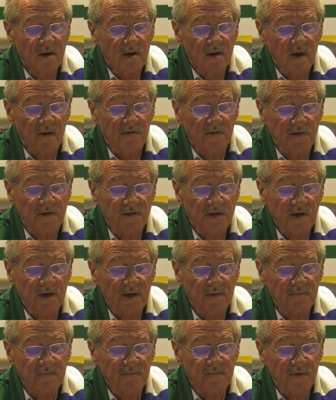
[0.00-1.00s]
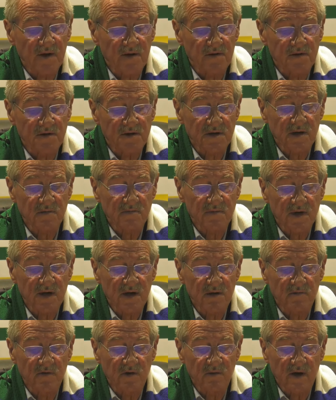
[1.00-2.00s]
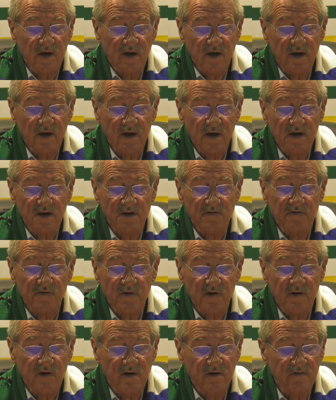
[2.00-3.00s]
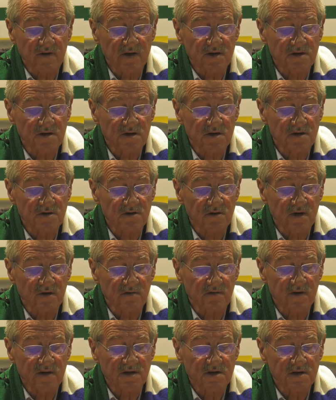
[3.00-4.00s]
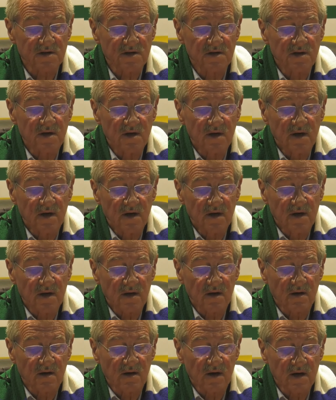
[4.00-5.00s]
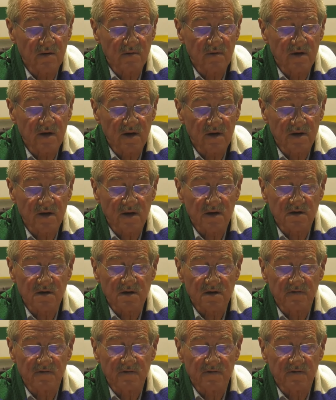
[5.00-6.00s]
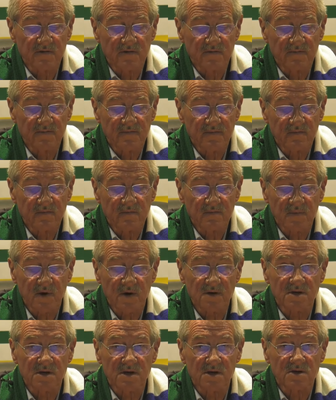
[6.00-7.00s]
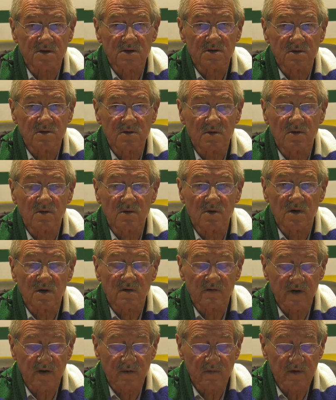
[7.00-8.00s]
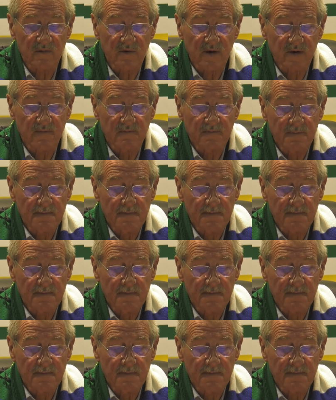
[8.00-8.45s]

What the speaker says: At the same time, we will encourage foreign investors to invest in labor-intensive projects all over Namibia.